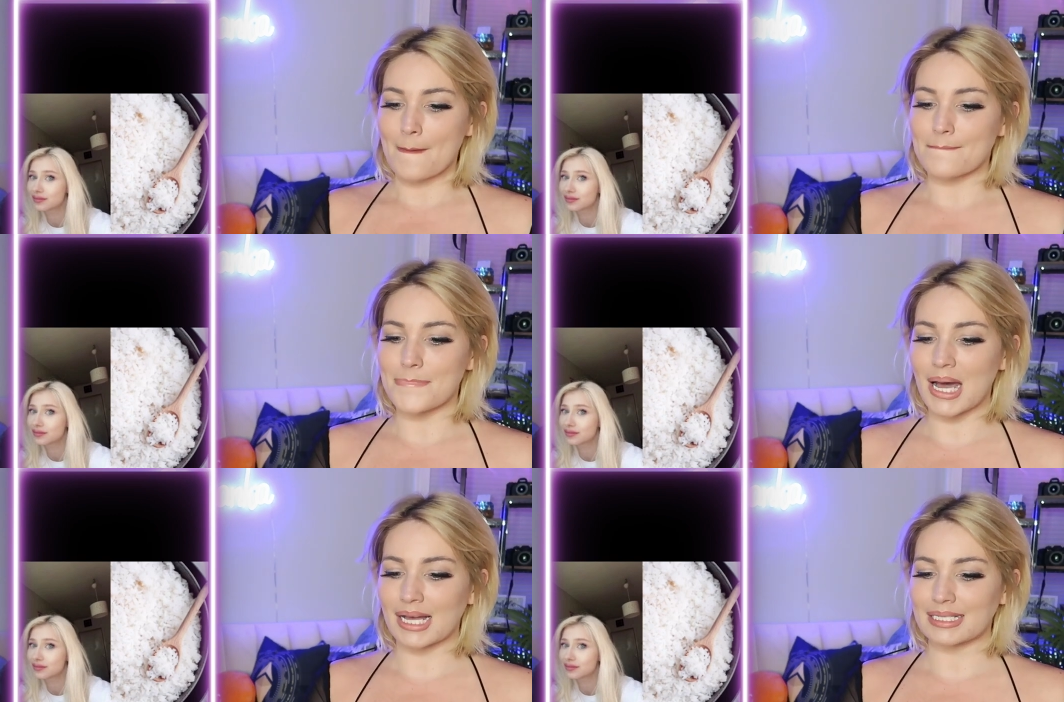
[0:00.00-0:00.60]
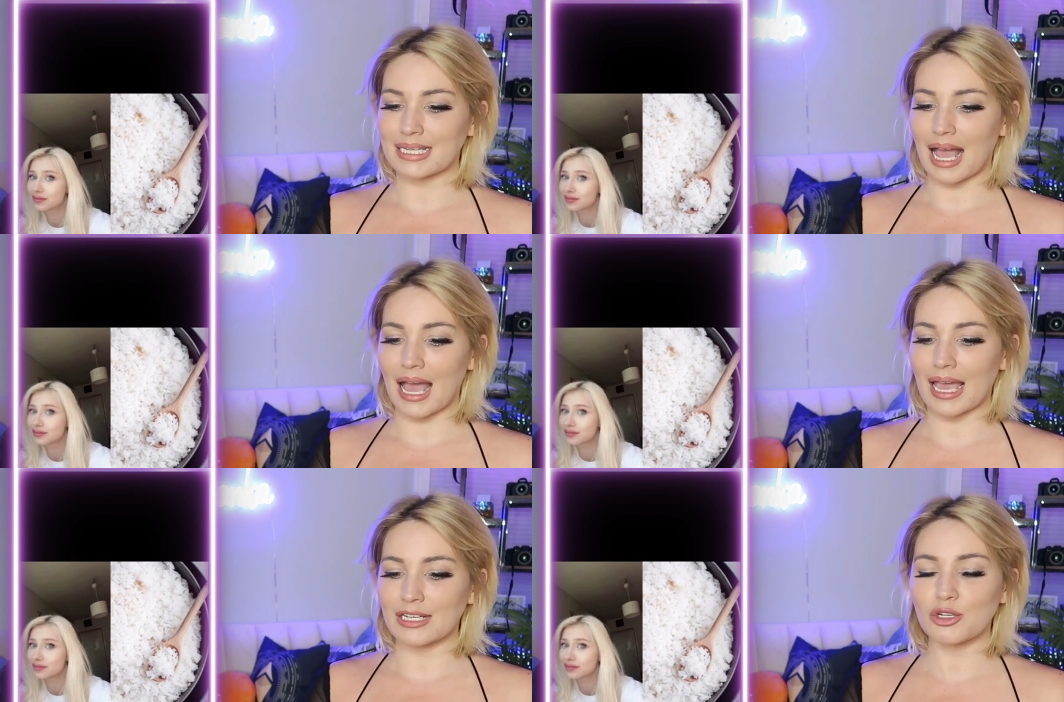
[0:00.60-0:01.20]
Speaker 1: But
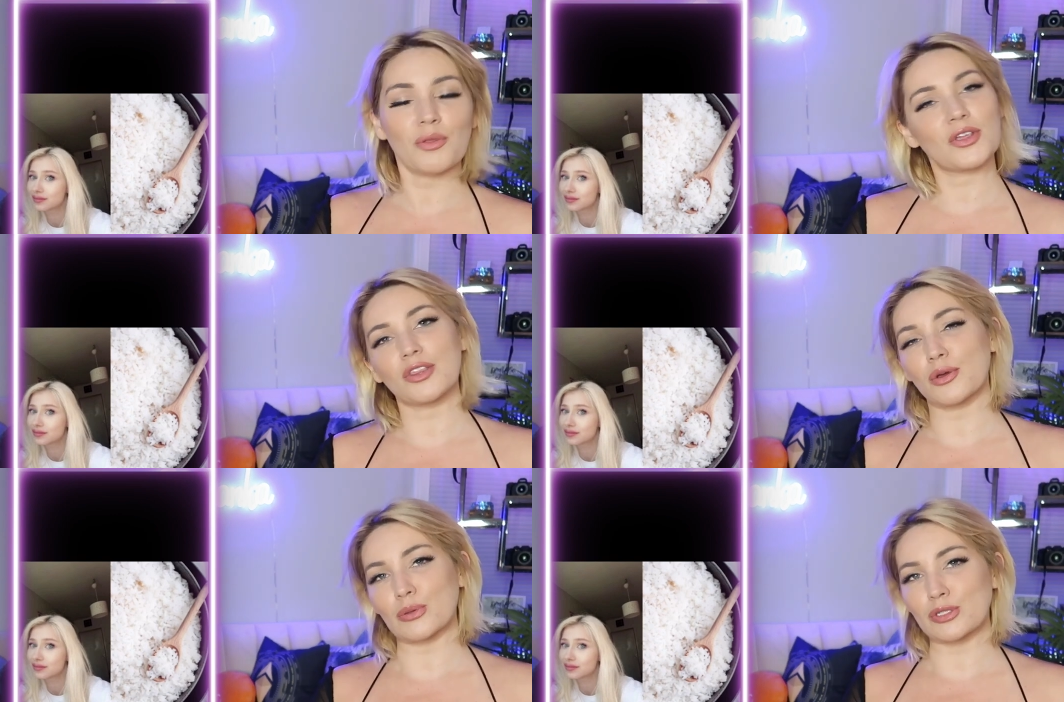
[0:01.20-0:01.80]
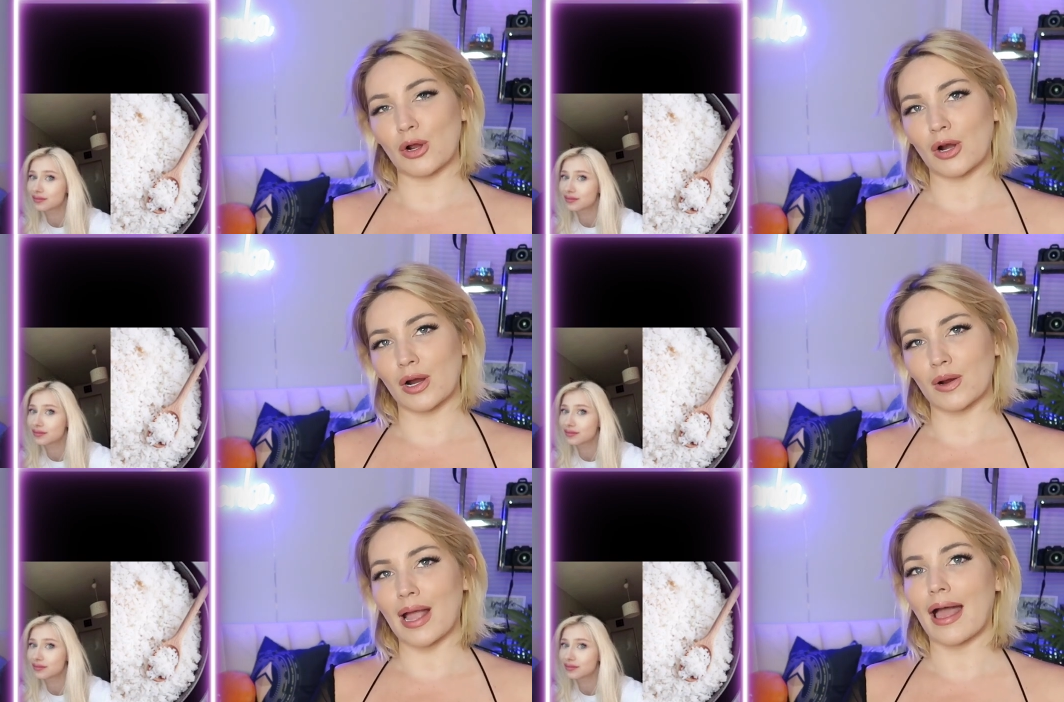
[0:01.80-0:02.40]
I don't think those
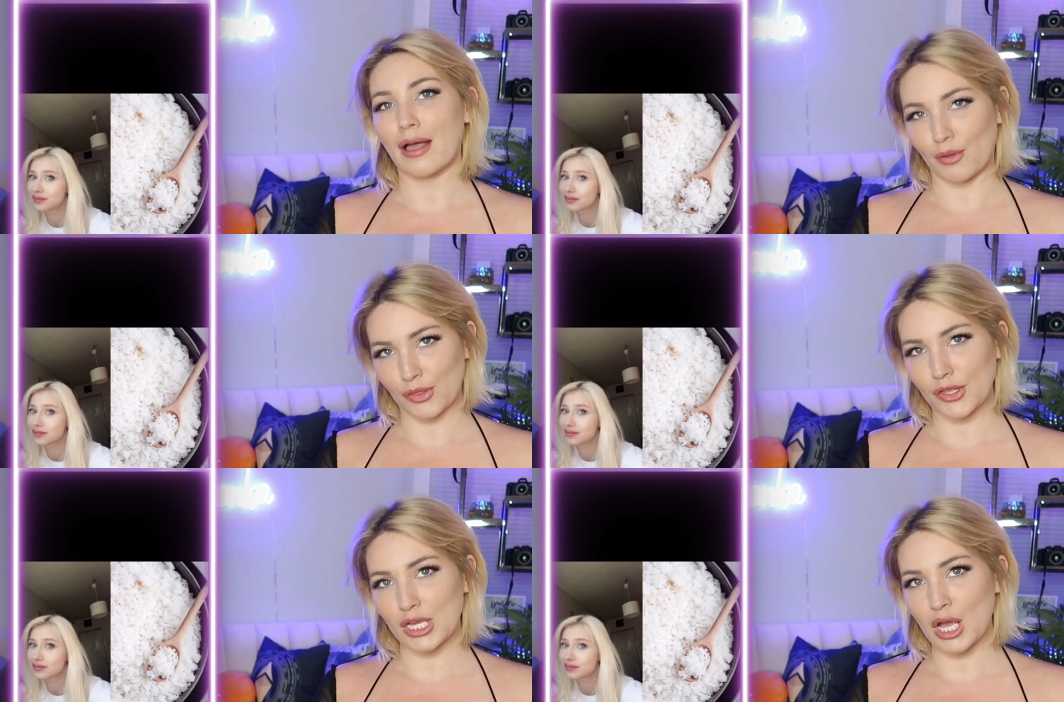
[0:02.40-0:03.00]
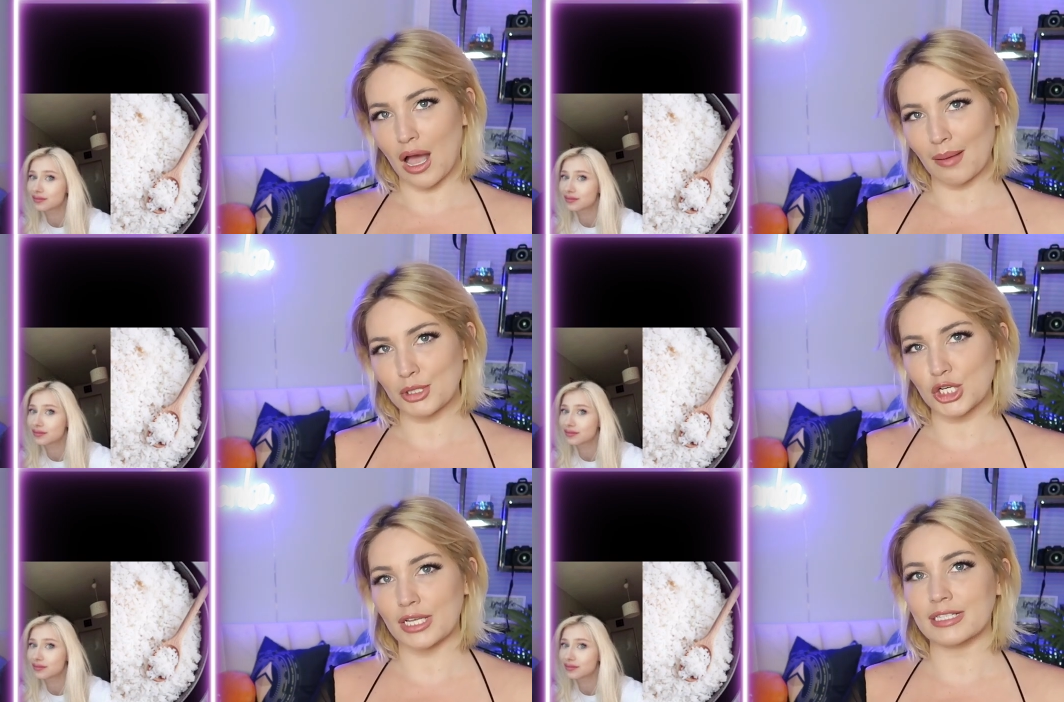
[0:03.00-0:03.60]
are healthy
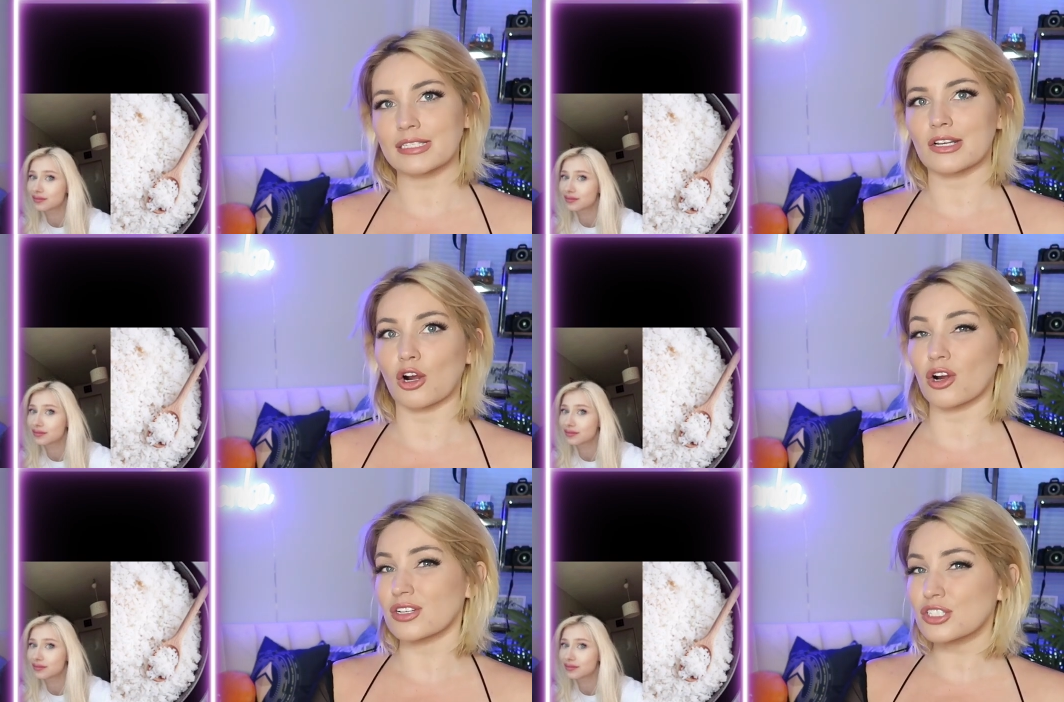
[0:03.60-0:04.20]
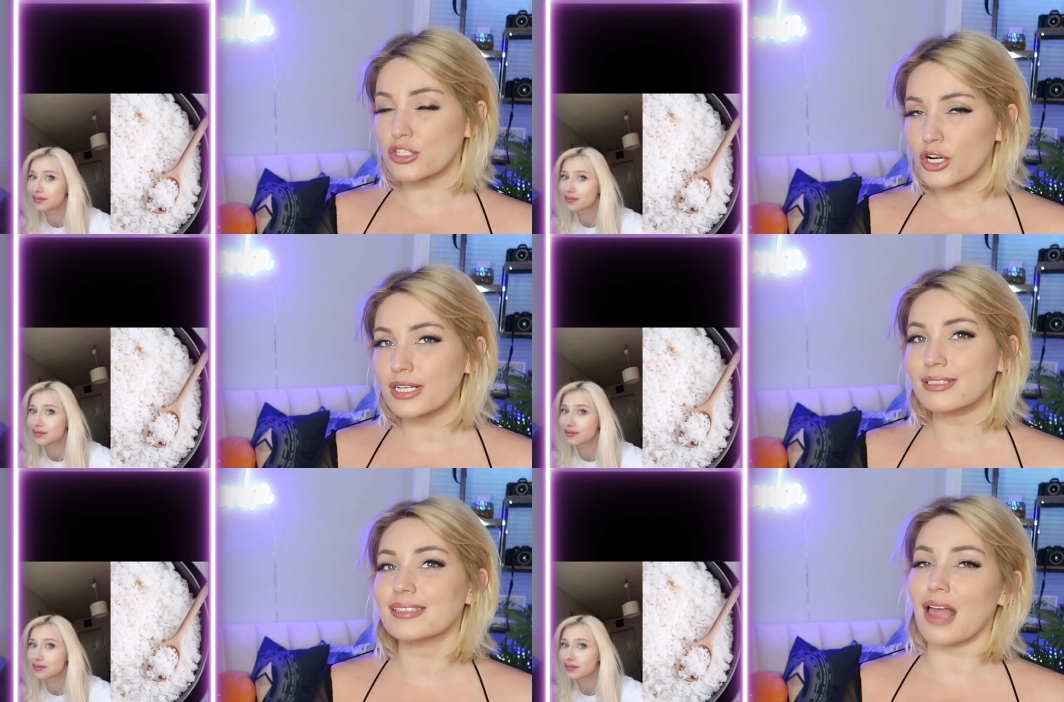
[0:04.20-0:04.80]
options. There are
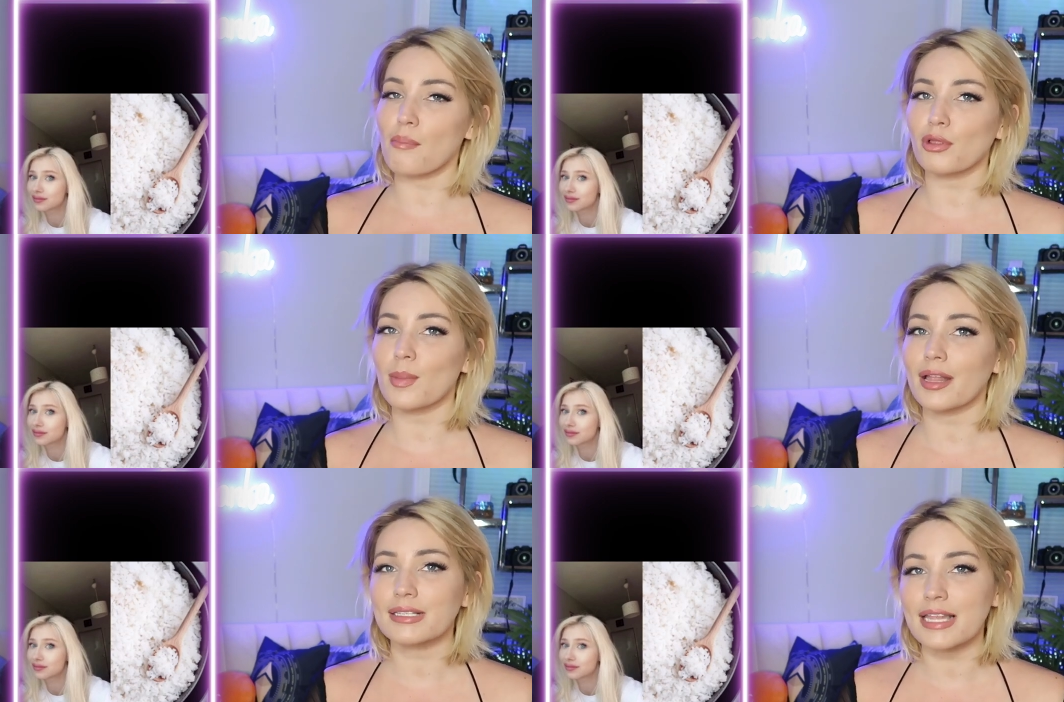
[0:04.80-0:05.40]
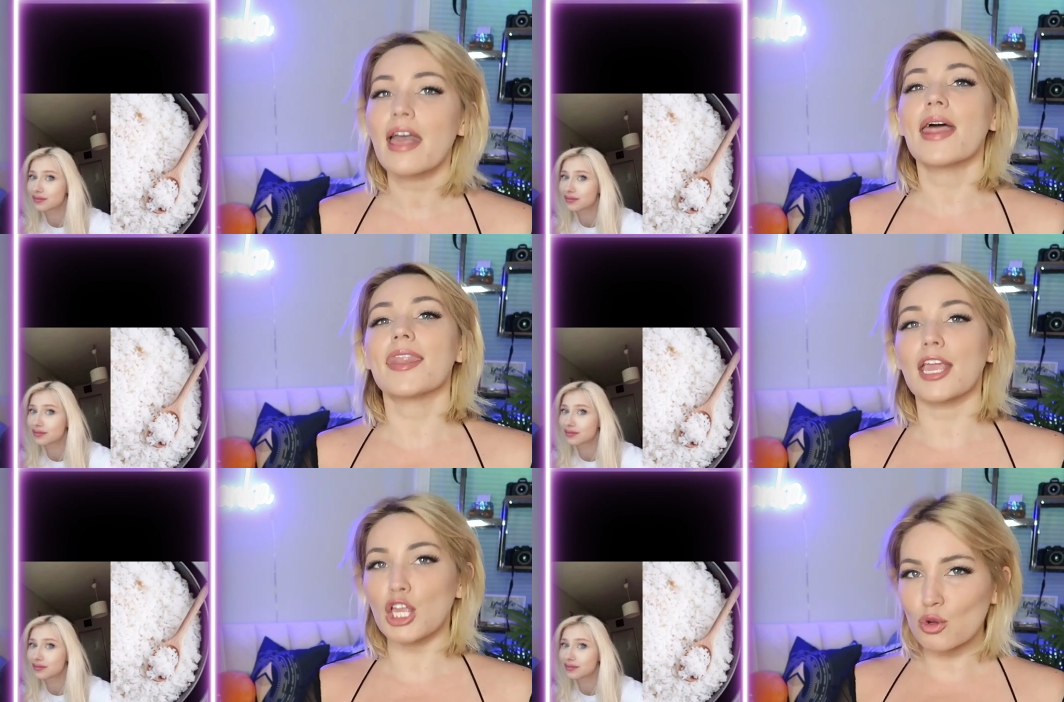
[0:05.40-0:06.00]
certain supplements
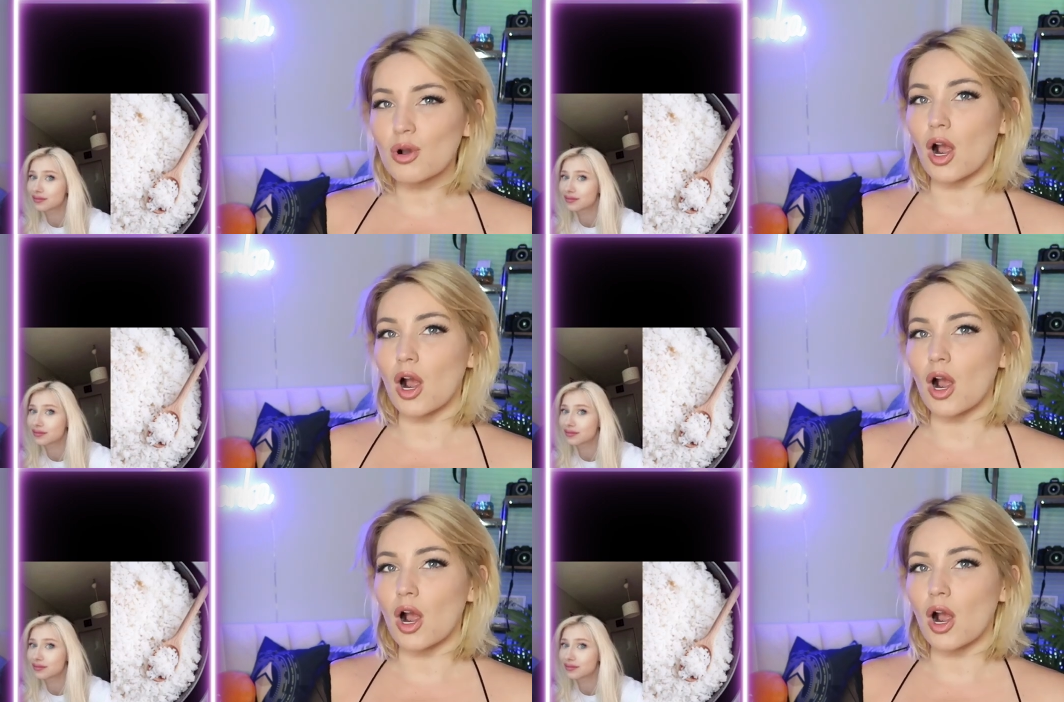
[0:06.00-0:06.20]
that you